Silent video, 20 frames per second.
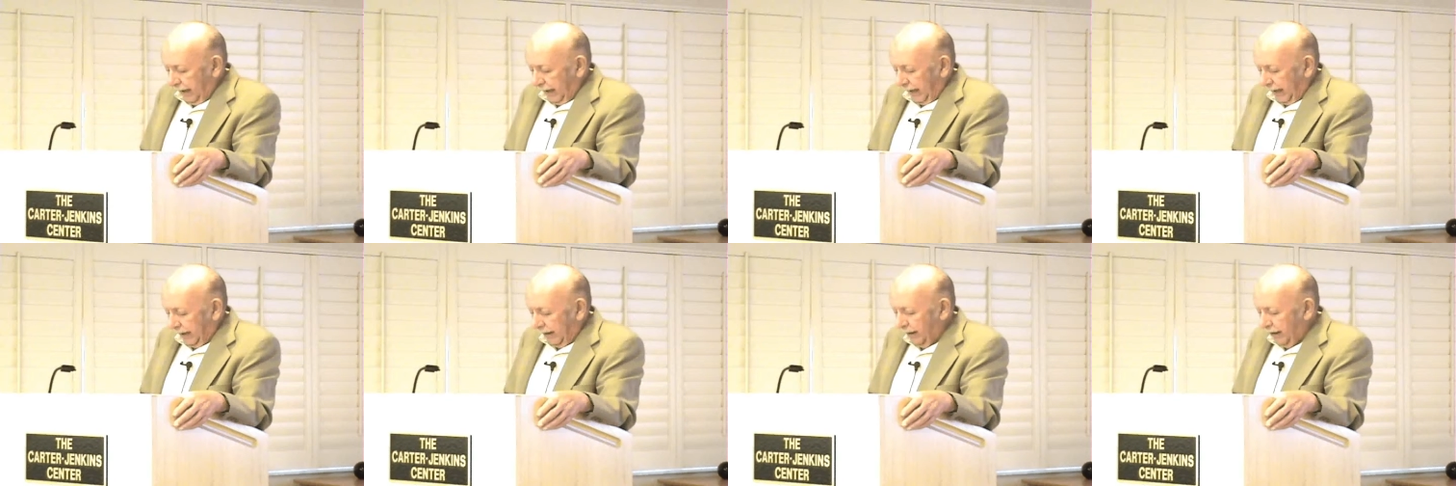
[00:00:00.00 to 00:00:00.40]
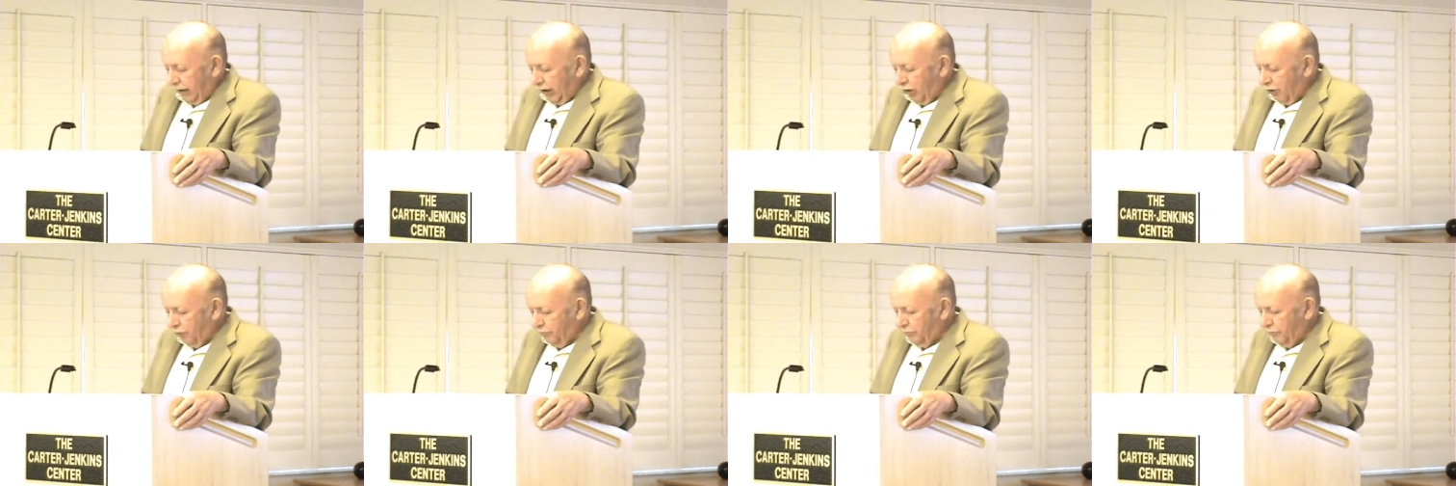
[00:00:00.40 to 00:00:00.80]
and
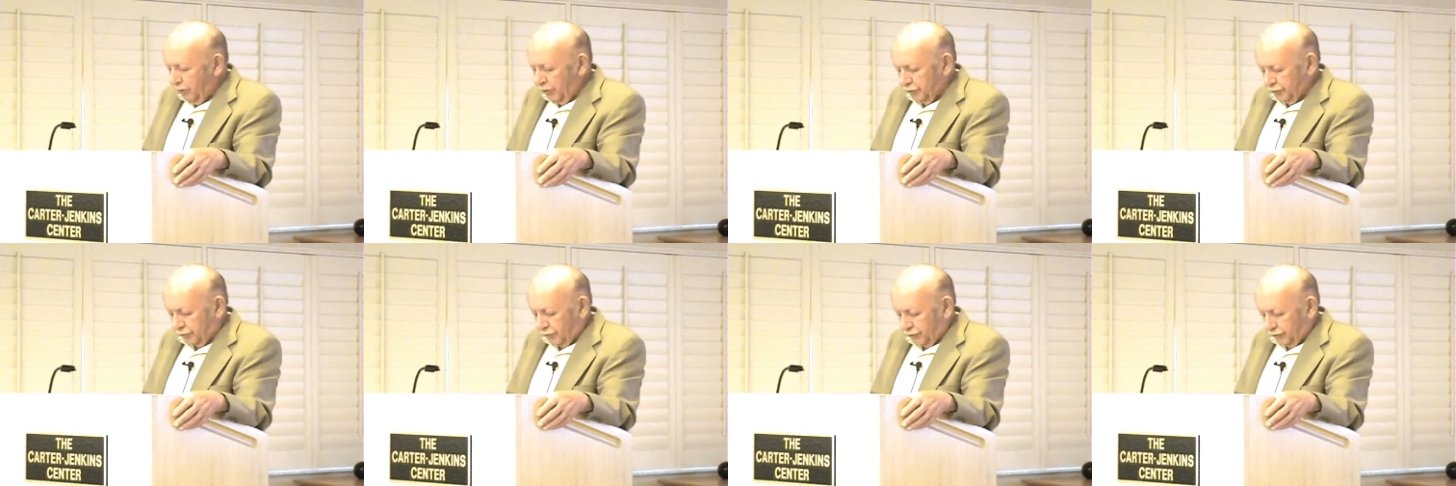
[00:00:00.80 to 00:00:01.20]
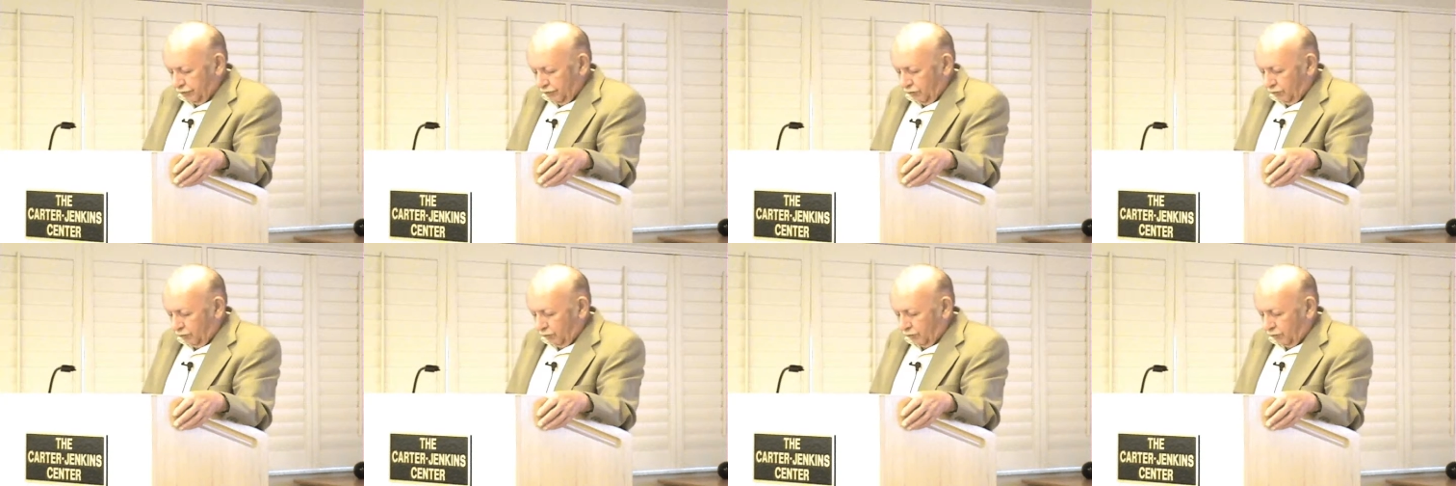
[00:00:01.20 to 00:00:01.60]
how much
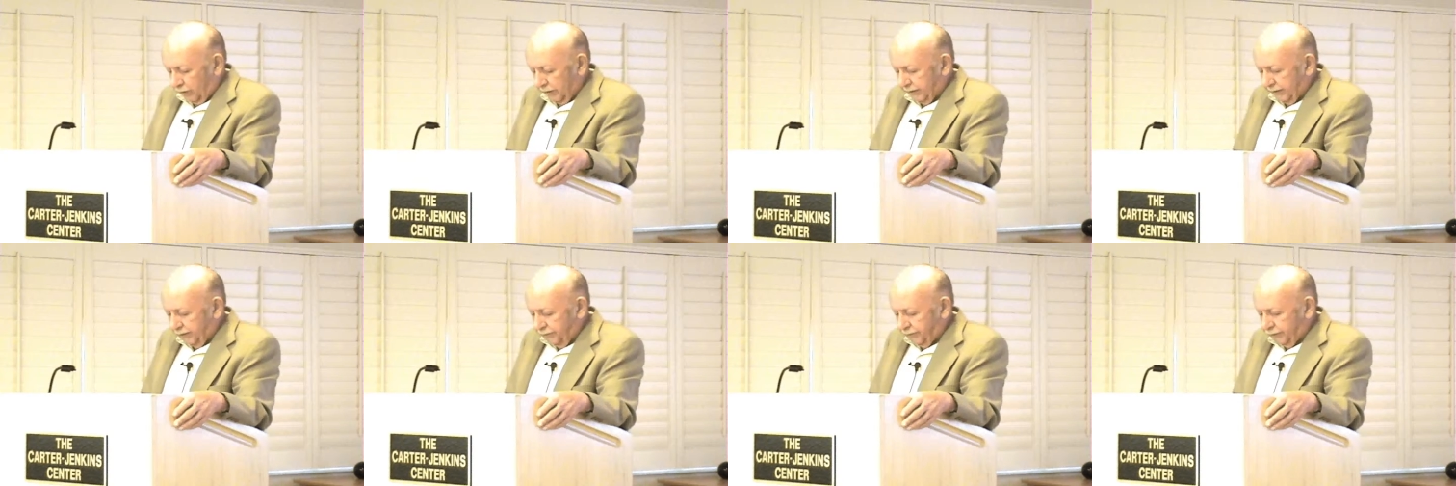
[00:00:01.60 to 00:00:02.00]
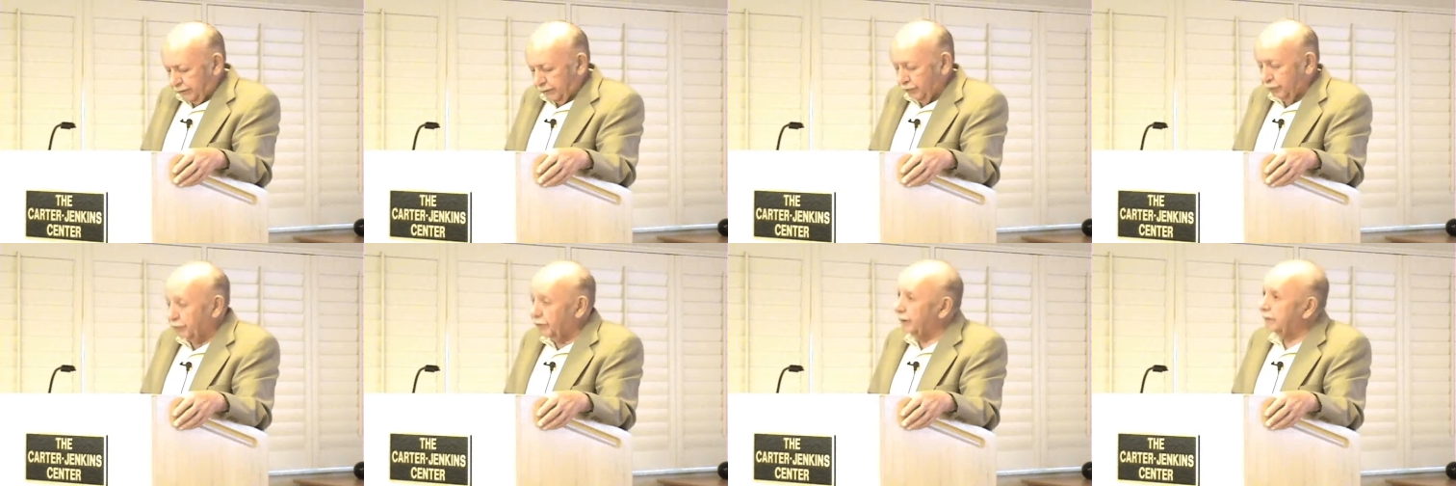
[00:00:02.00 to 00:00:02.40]
of what is
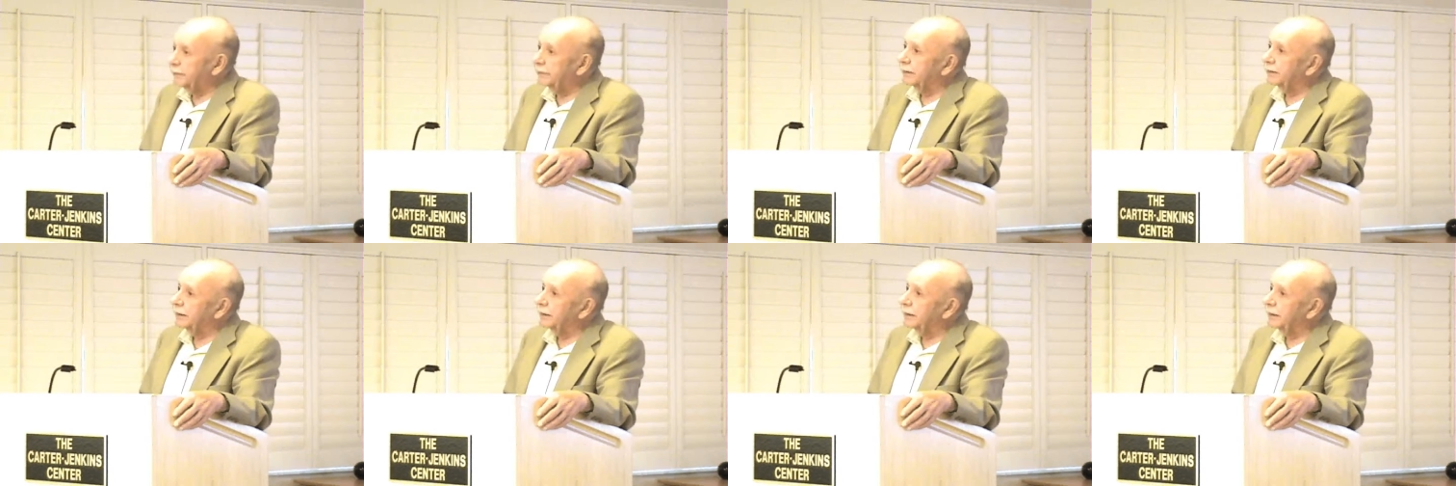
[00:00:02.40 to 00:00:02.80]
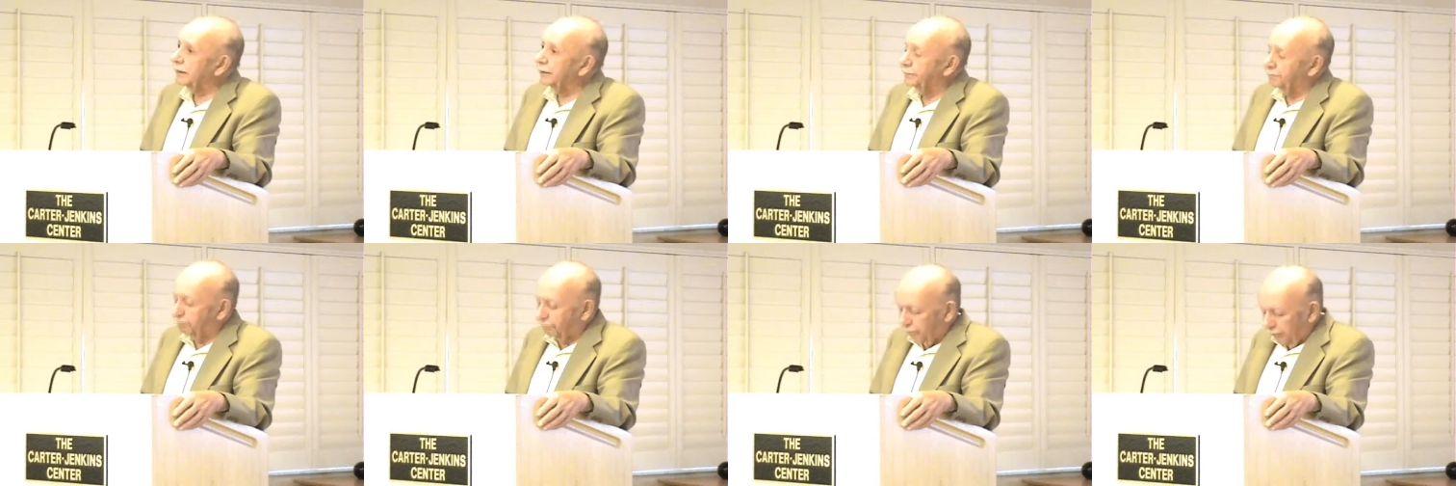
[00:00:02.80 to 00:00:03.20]

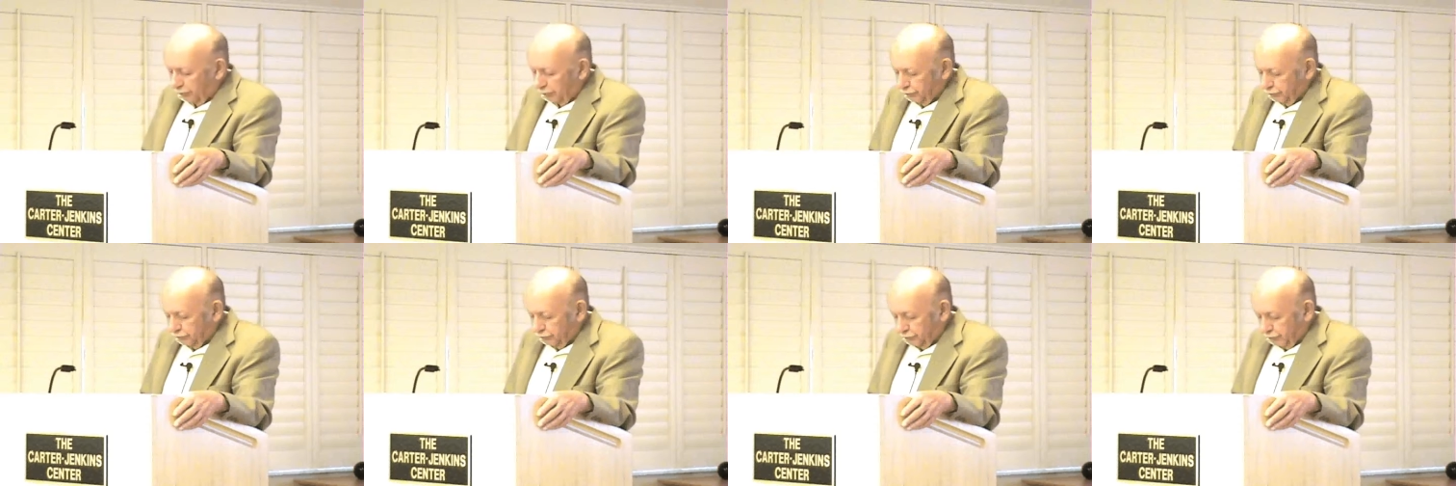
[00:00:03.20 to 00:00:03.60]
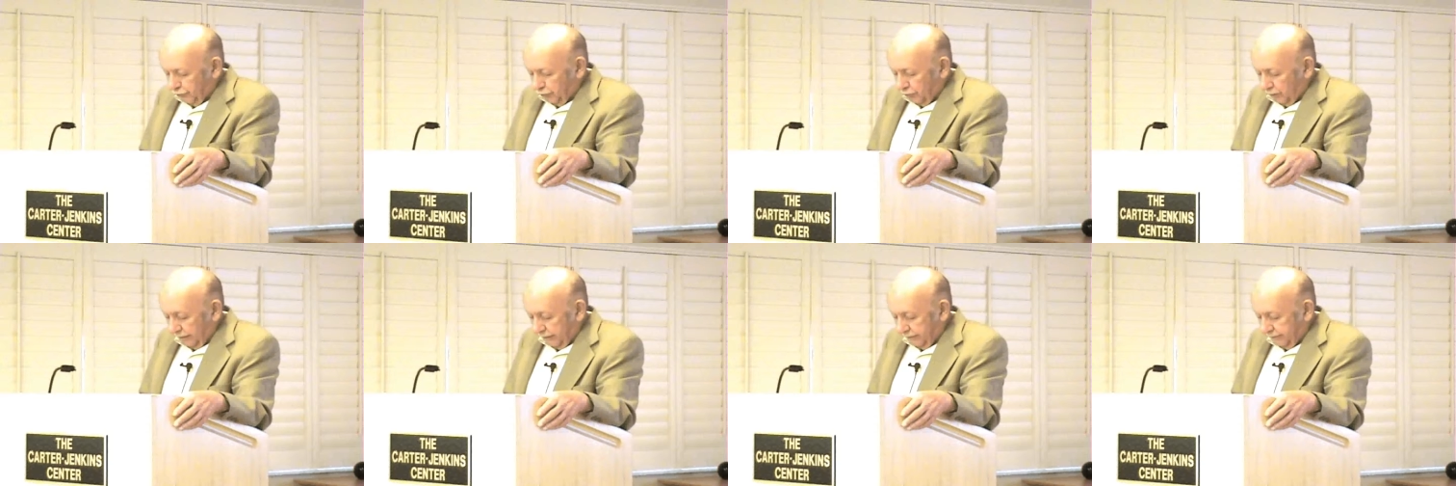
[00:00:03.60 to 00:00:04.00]
theoretically
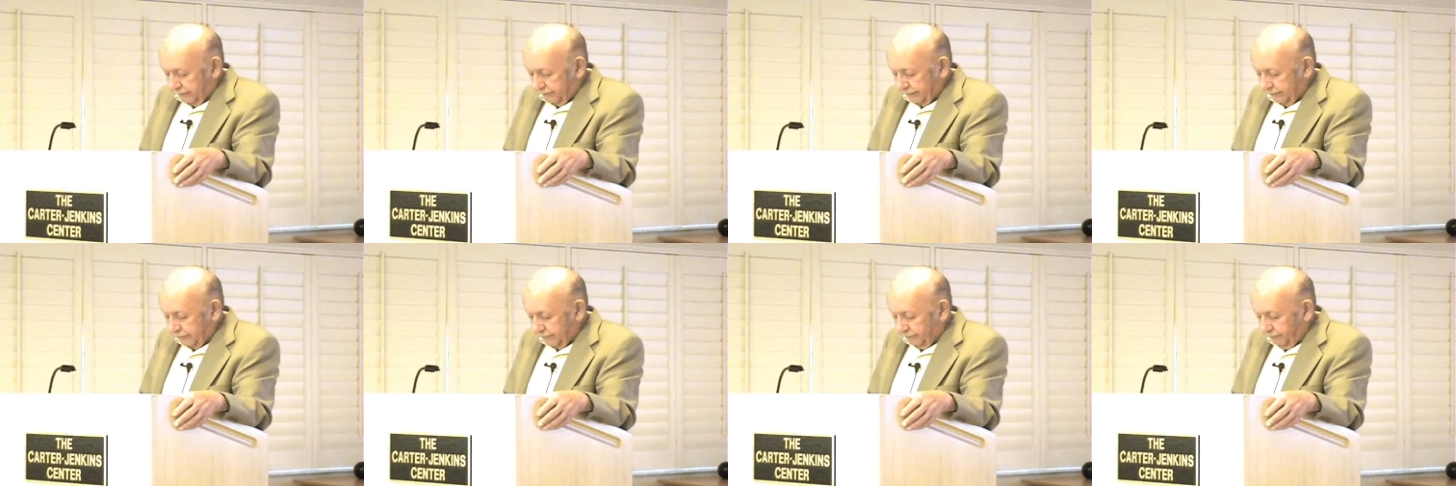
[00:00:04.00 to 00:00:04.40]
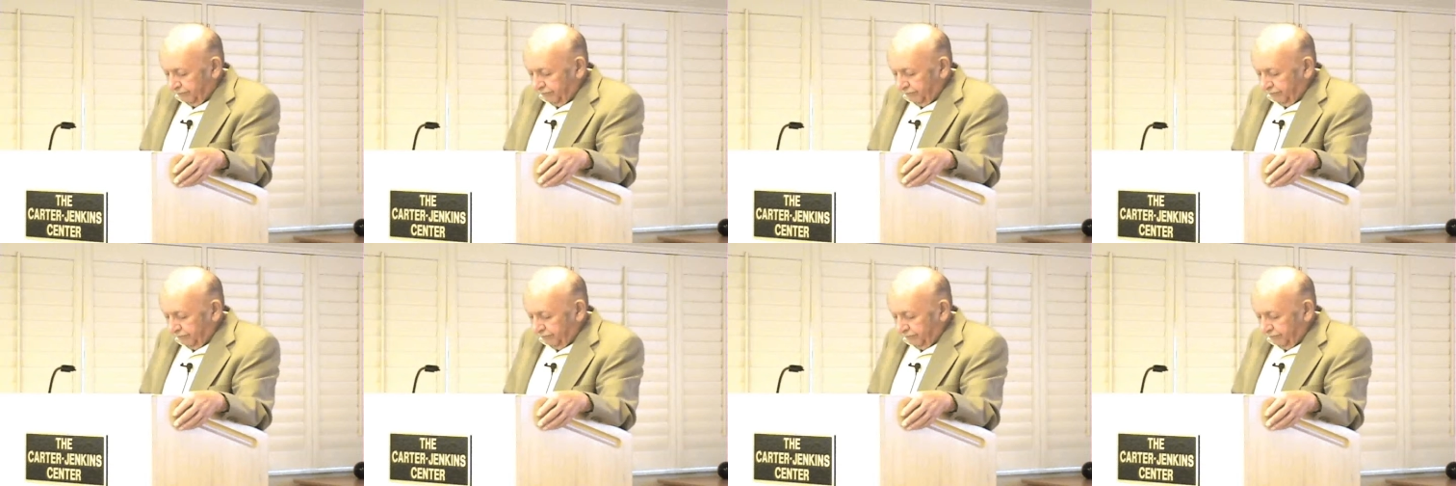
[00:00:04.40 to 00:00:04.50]
postulated